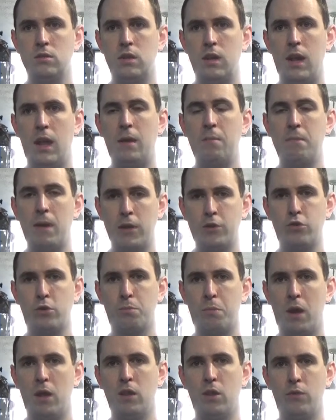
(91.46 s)
A metric
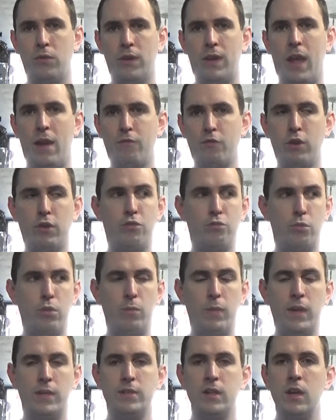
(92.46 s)
buttload. Like every 3
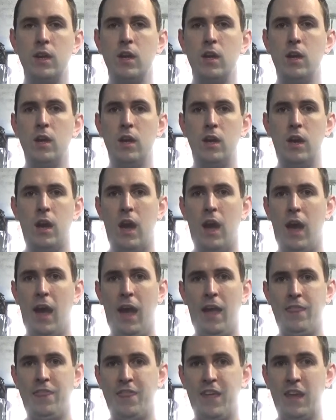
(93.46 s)
weeks,
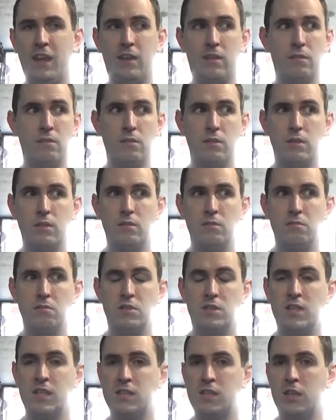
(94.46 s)
I think,
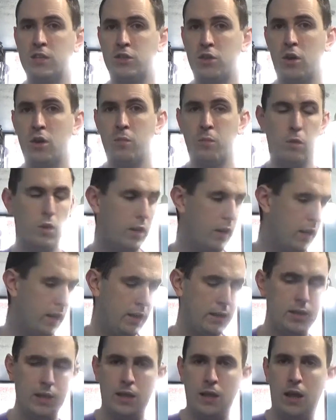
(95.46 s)
since I started working
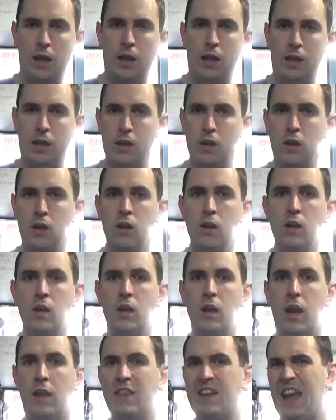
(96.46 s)
at here,
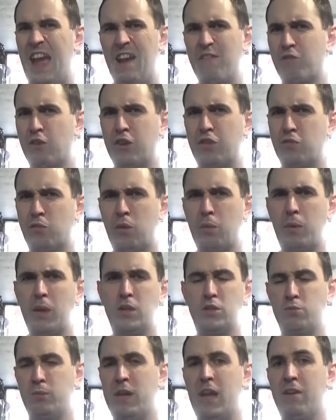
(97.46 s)
I think every 3
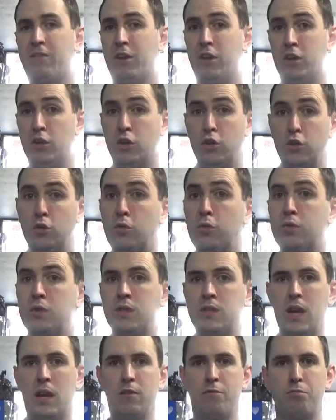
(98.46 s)
weeks we have a new
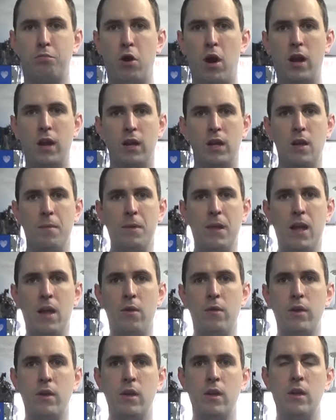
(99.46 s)
set of product coming
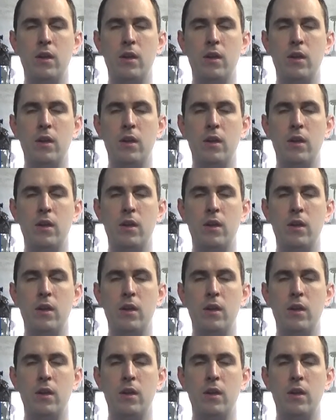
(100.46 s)
out.